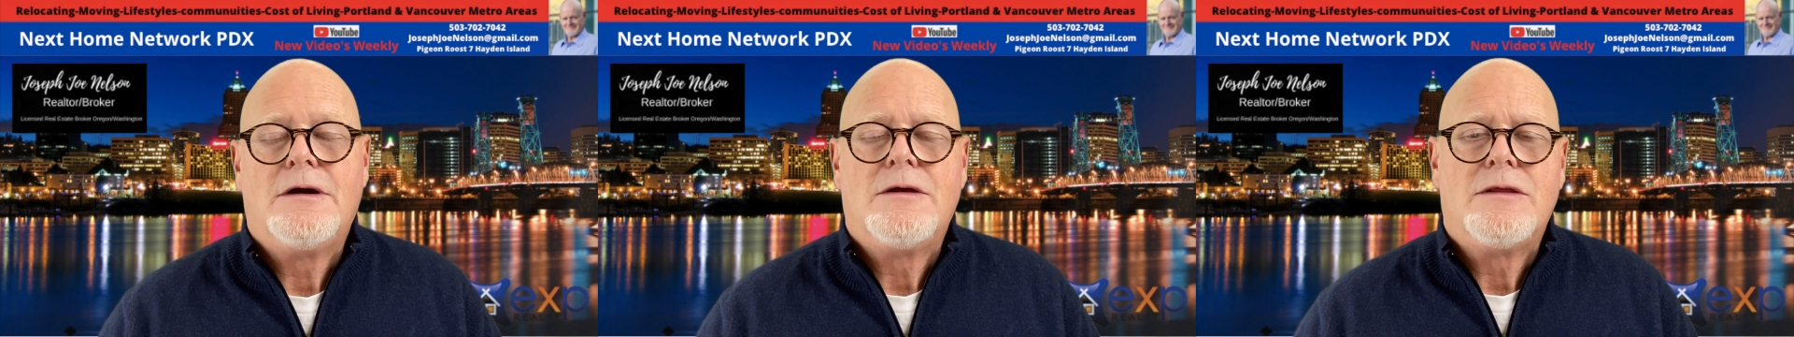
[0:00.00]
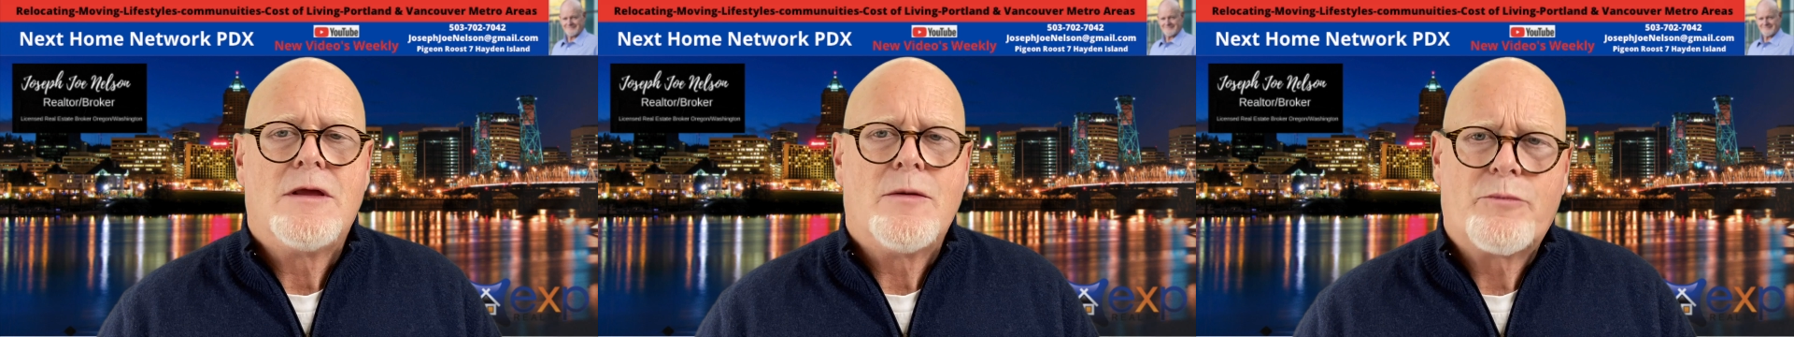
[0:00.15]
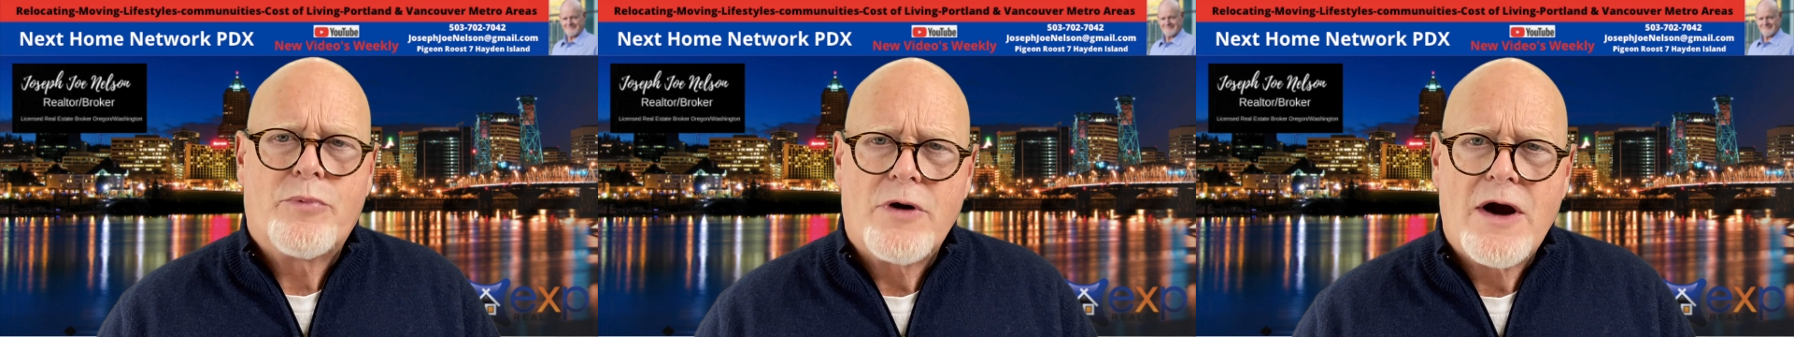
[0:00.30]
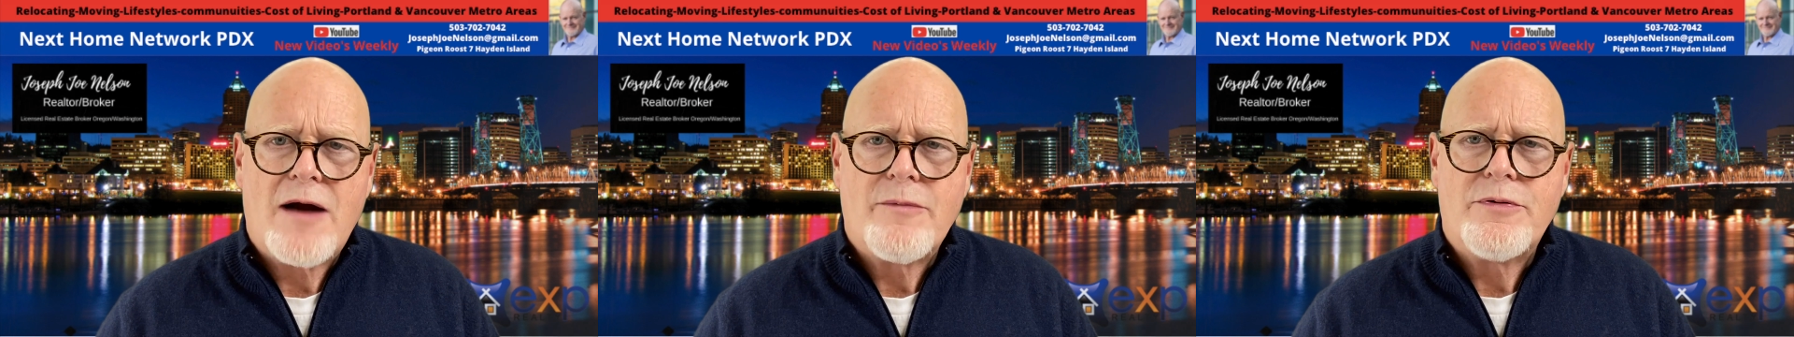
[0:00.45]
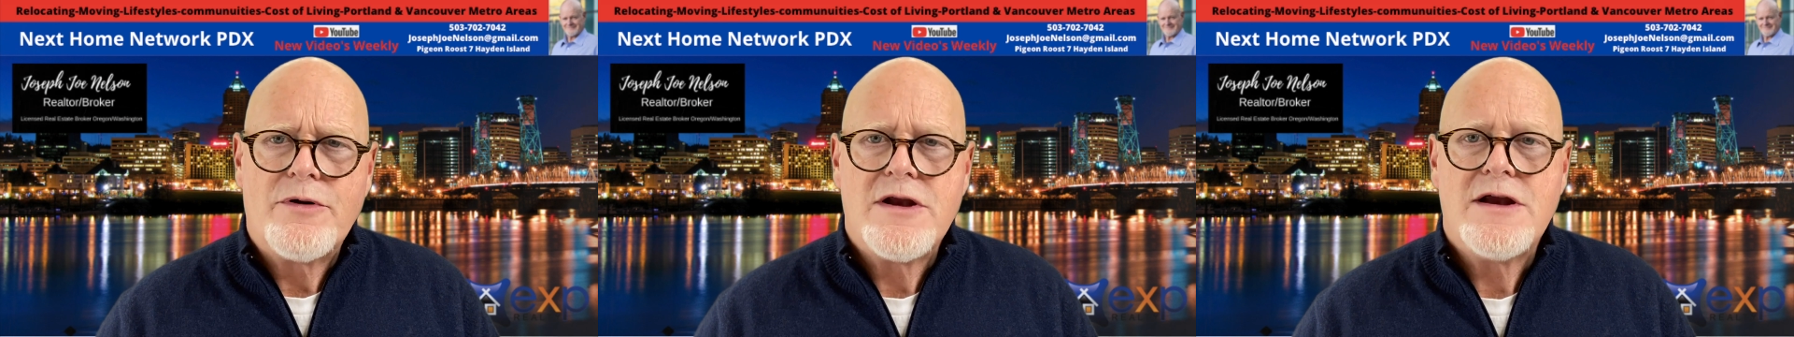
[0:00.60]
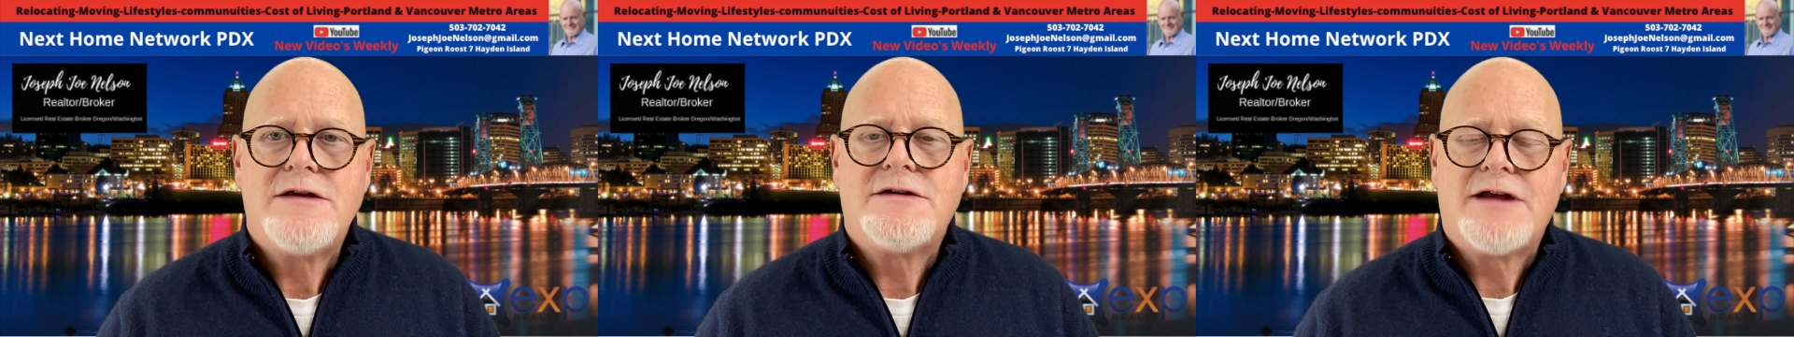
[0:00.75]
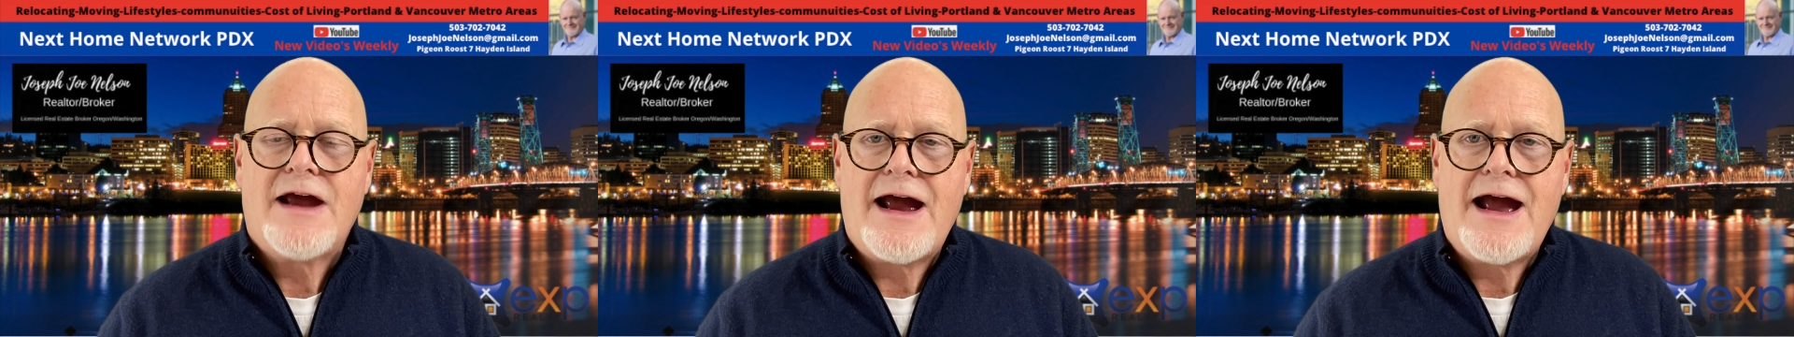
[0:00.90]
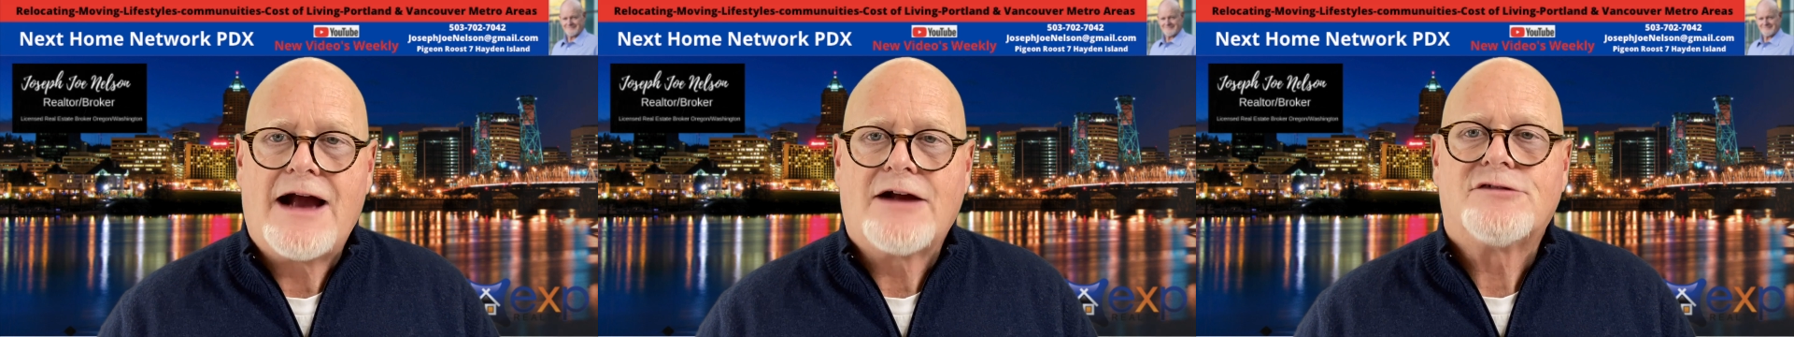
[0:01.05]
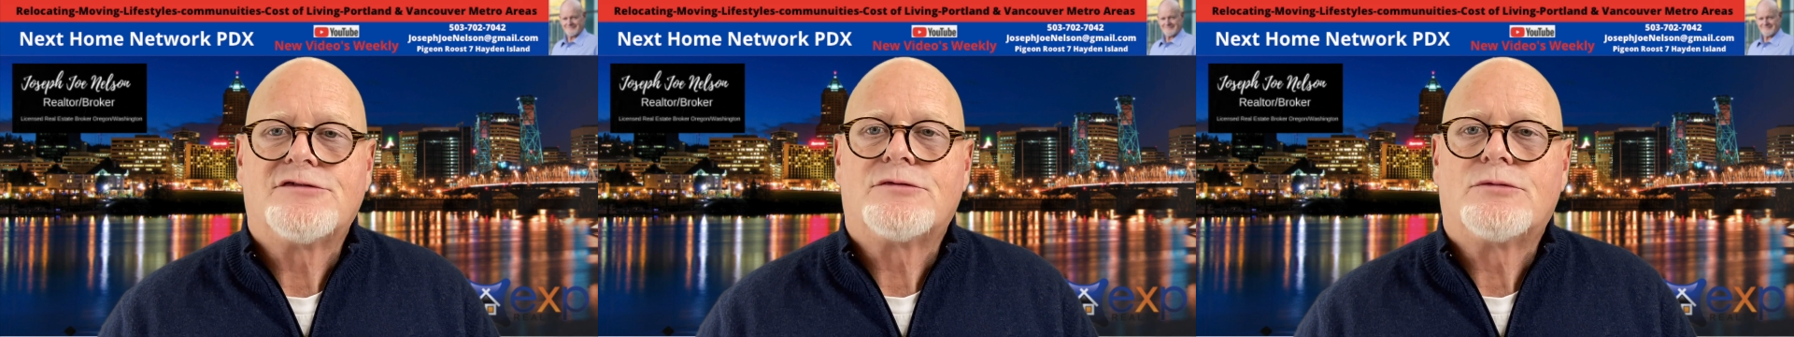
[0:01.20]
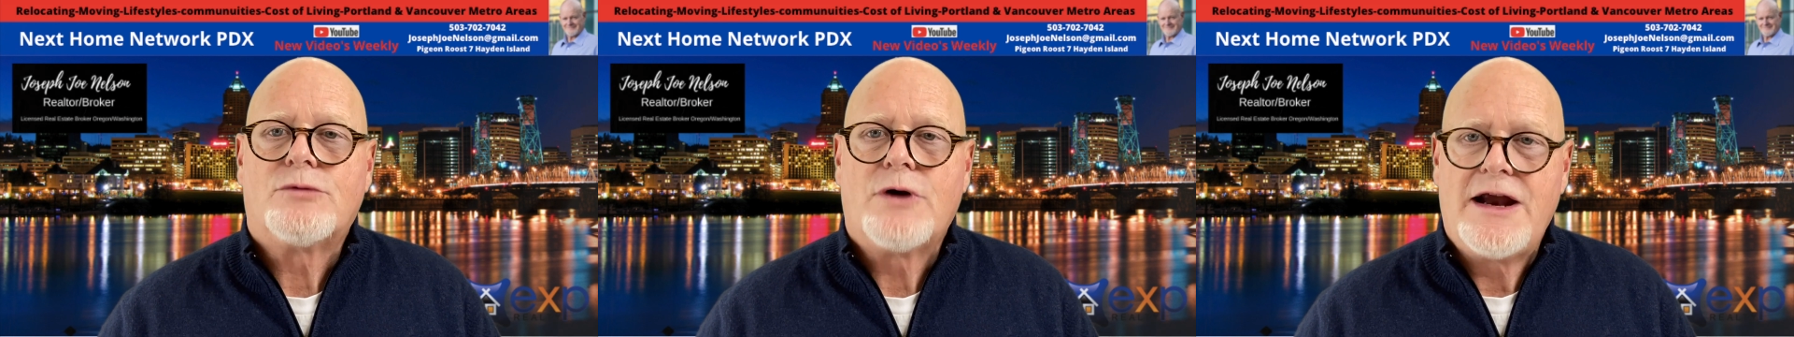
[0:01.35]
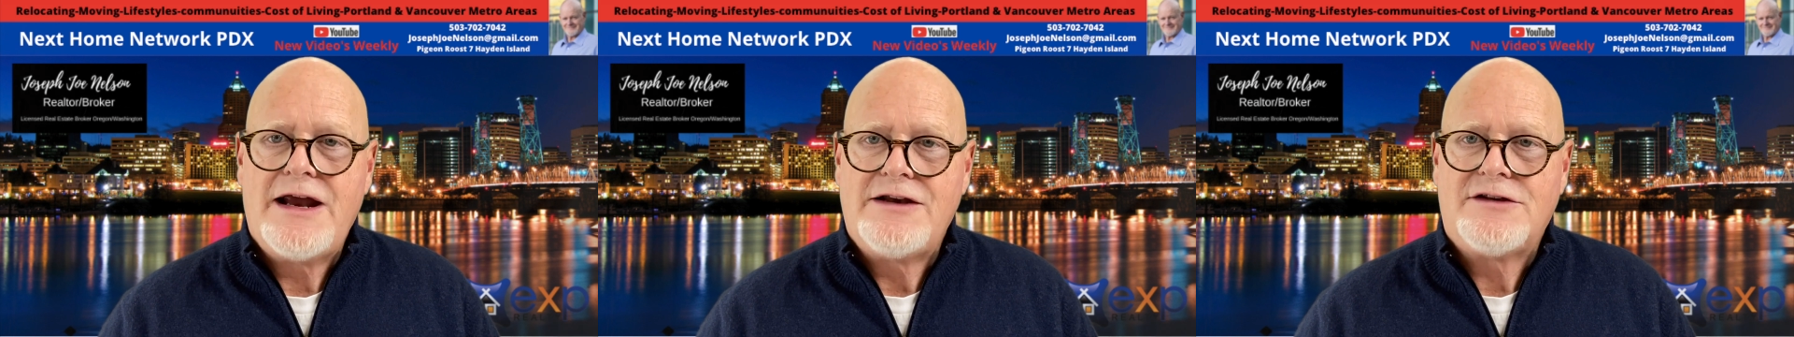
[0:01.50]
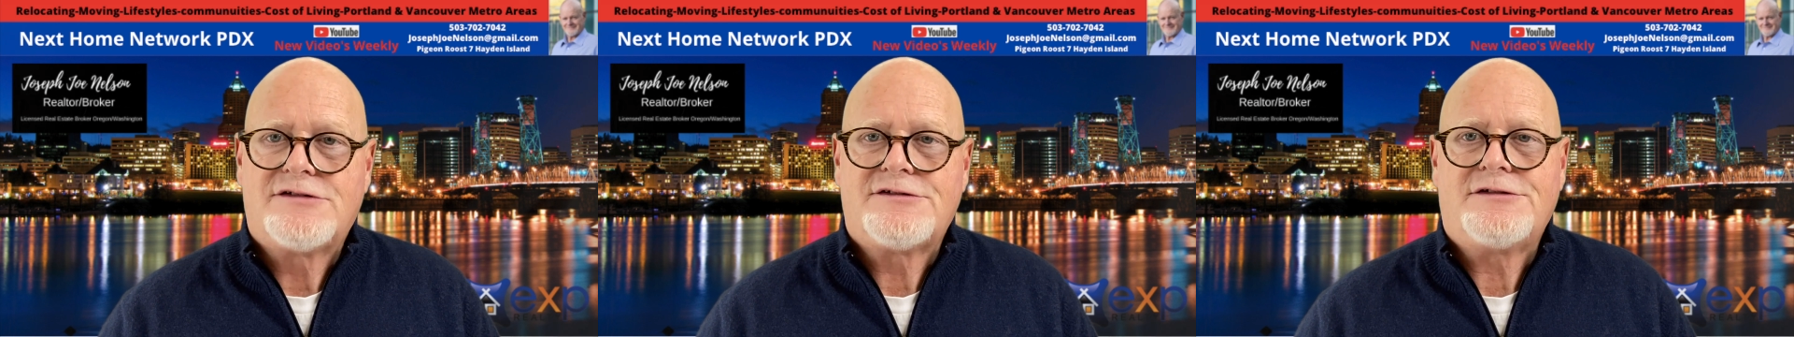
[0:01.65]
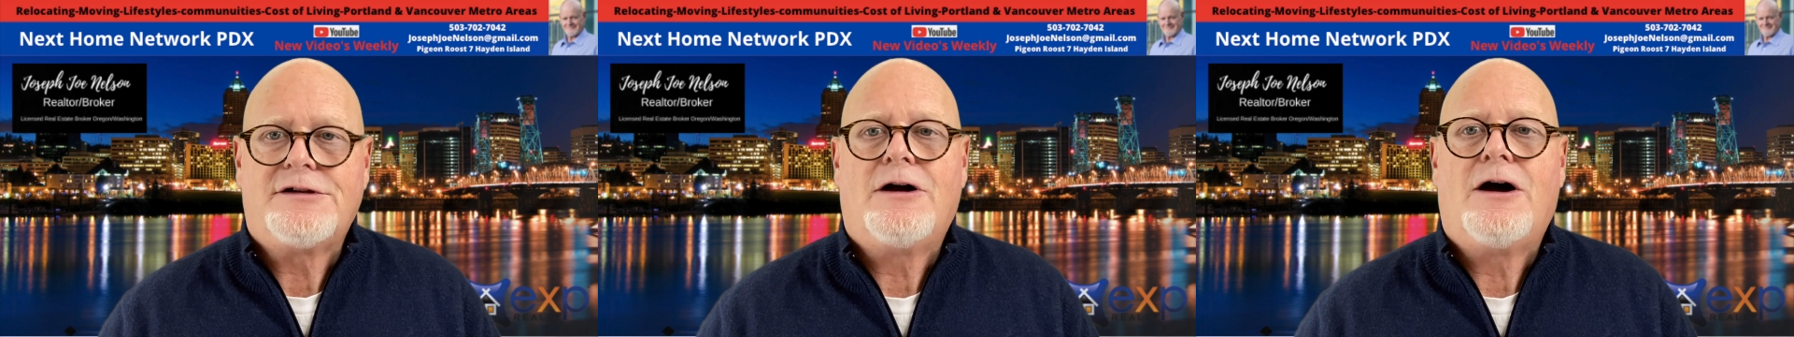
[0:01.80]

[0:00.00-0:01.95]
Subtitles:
The property tax rates